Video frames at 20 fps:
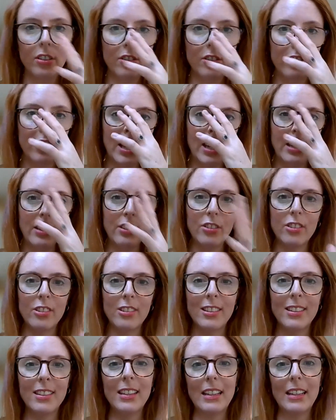to change
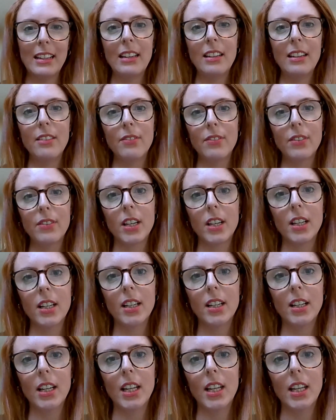
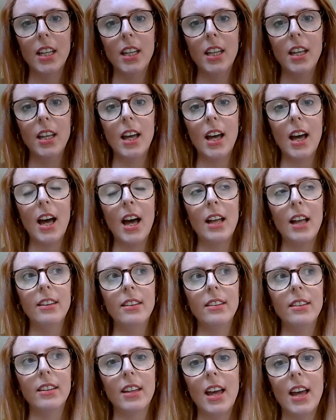significantly,
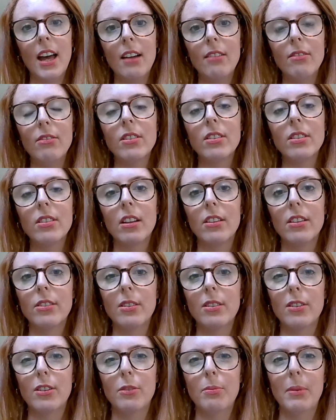and the carer
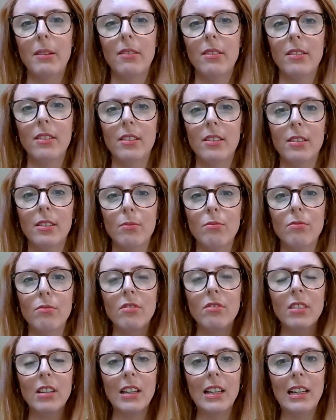starts to experience
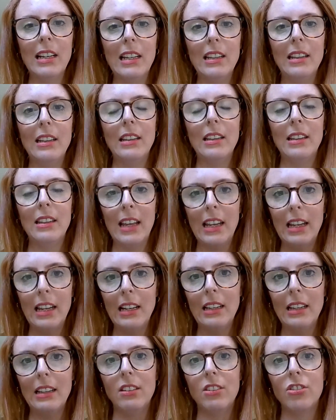some really
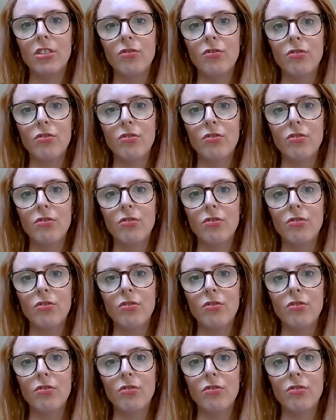daily,